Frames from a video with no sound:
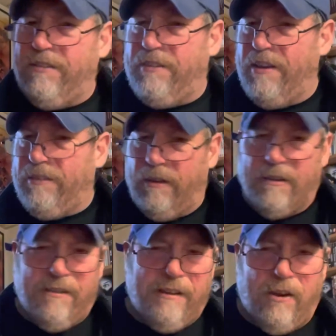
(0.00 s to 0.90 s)
says,
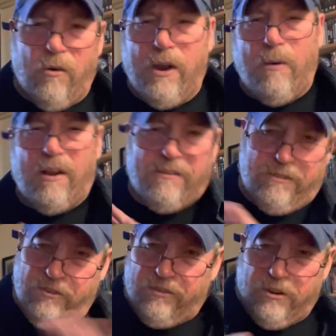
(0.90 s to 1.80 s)
"Look, this ain't going anywhere. Let's
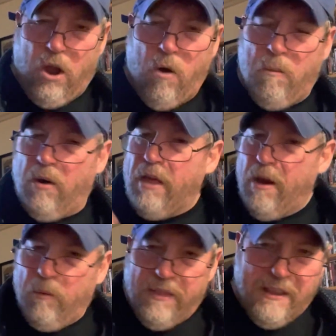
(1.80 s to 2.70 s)
just go."
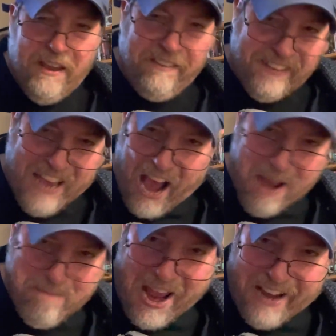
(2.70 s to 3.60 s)
Well, then this
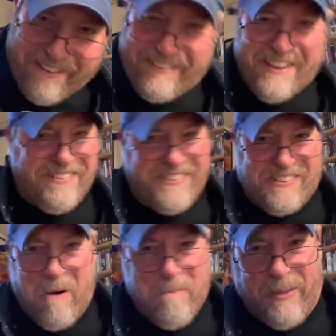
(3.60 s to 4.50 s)
guy, man, says
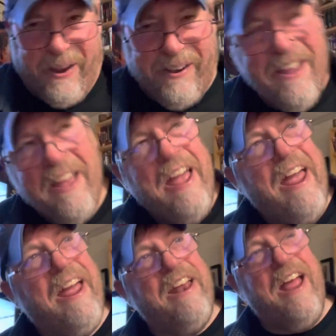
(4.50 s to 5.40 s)
something,
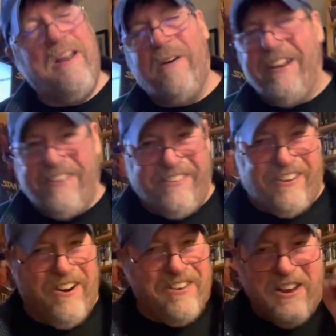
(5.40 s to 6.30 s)
and Henry just
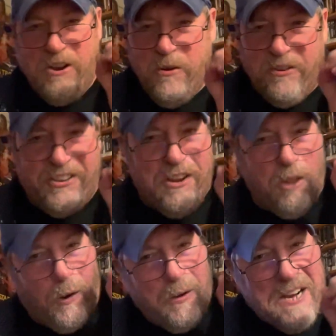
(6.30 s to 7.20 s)
turns, and you see the
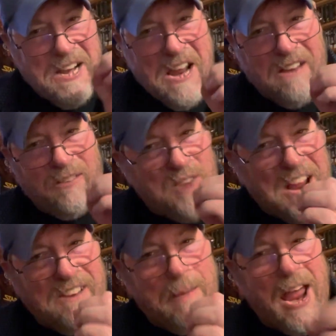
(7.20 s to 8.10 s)
look in his
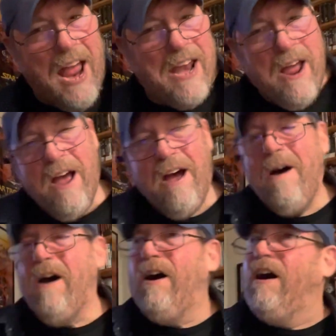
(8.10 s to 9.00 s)
face, man.
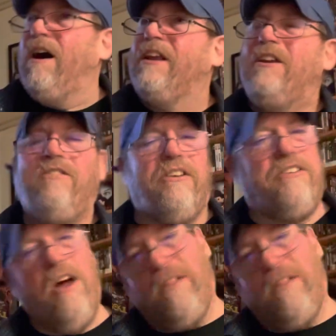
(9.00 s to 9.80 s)
You just know